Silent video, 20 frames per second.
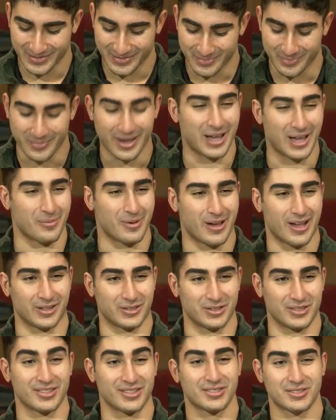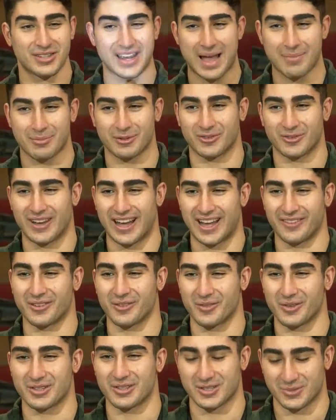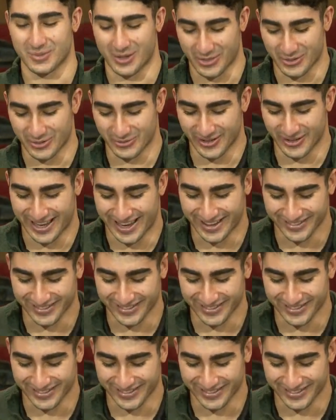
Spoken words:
My apologies. Chapter 5, verses 1 through 5.